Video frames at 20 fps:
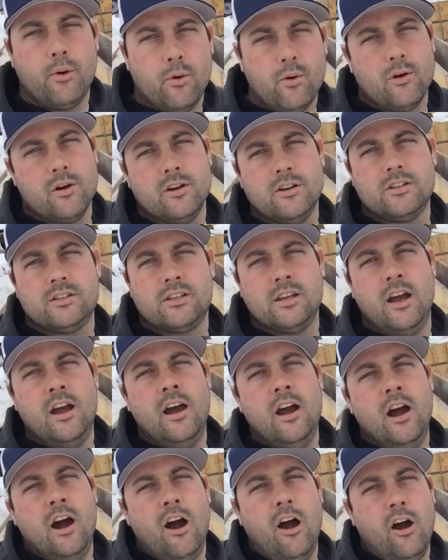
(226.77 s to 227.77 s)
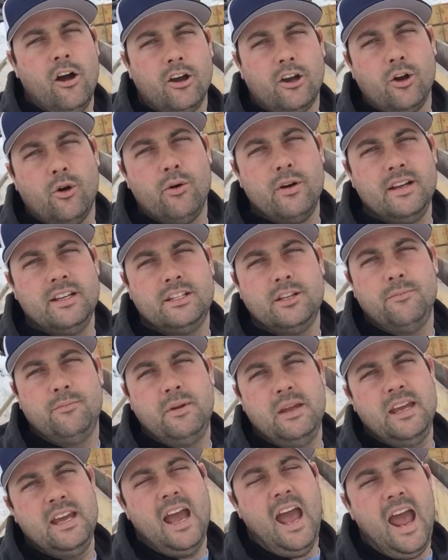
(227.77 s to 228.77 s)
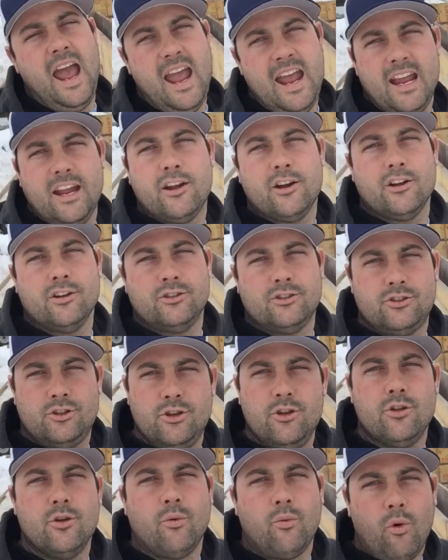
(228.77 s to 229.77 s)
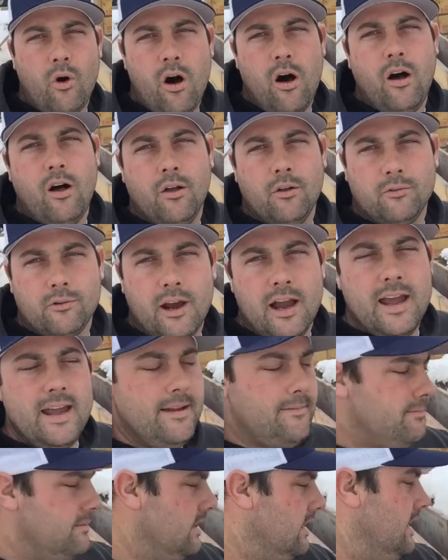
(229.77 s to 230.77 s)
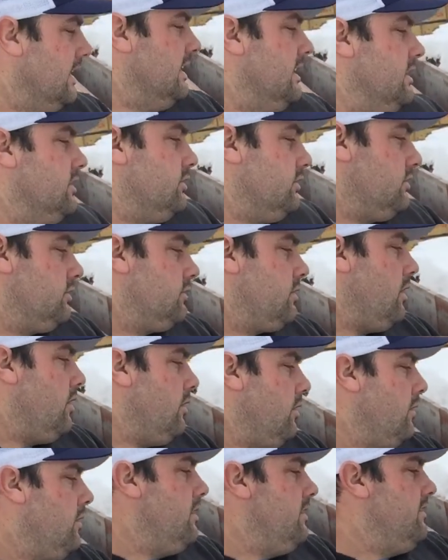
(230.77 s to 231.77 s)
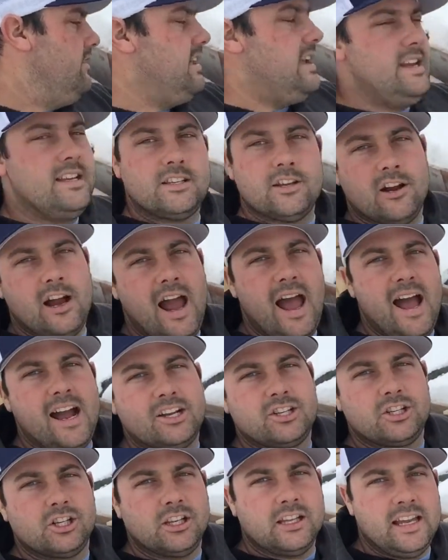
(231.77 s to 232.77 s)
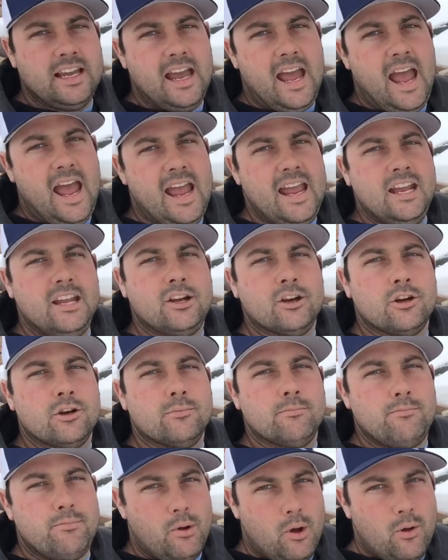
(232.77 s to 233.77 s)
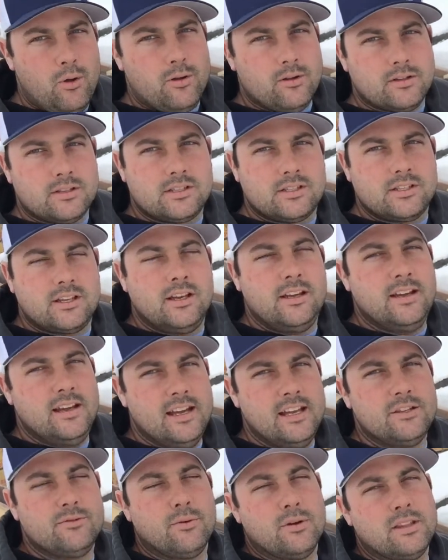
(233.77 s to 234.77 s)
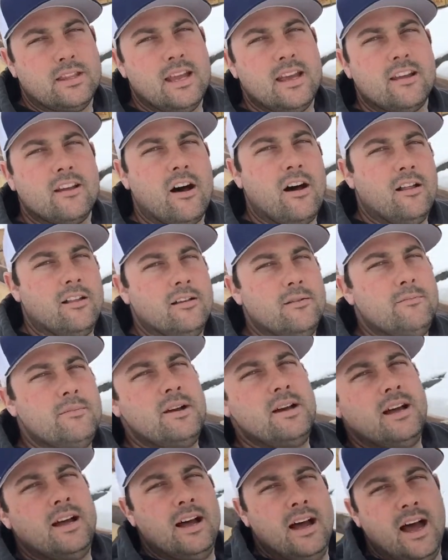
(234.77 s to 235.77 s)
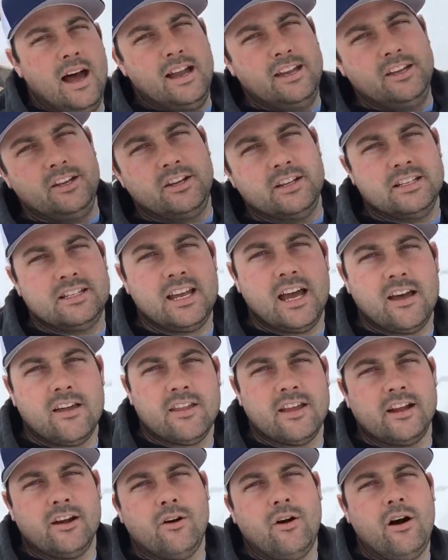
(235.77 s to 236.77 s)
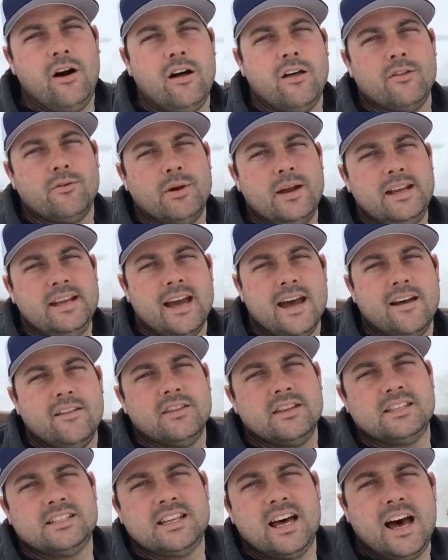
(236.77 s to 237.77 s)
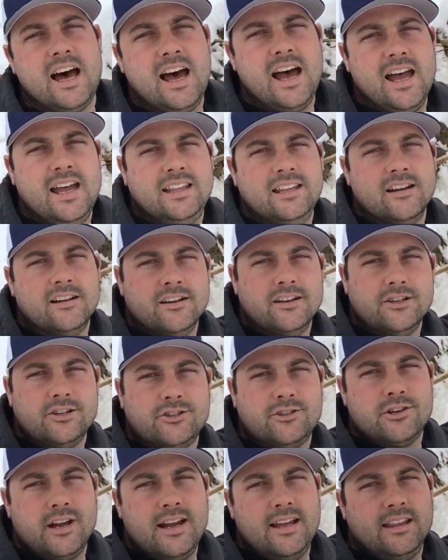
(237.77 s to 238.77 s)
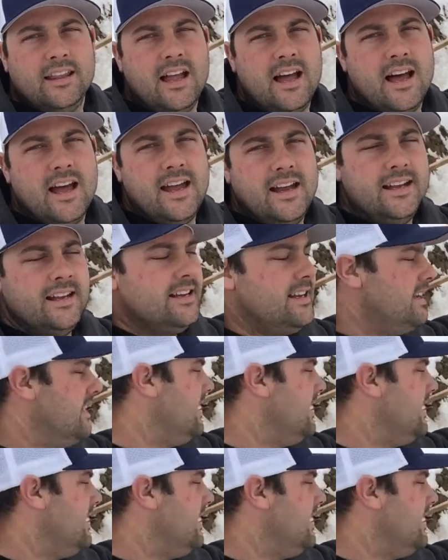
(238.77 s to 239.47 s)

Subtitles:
boards, are going to be anchored to the wall, right? So these are actually anchor bolts is what they call them. And you can tell they go all the way down the side. They're in a straight line.